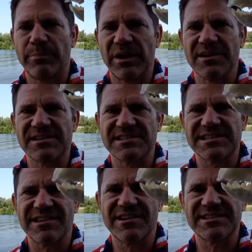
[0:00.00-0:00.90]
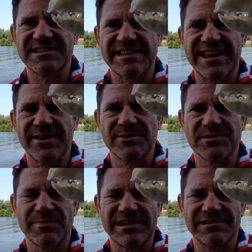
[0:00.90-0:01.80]
bugs and slugs and snails
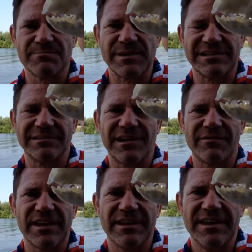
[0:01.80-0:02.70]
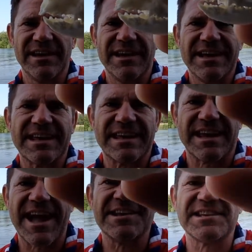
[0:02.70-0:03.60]
and beetles and beetle larvae.
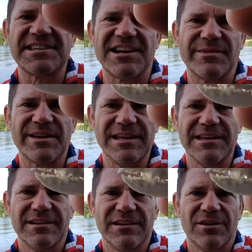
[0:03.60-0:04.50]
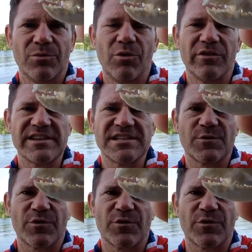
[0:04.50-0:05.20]
Can you tell me what this is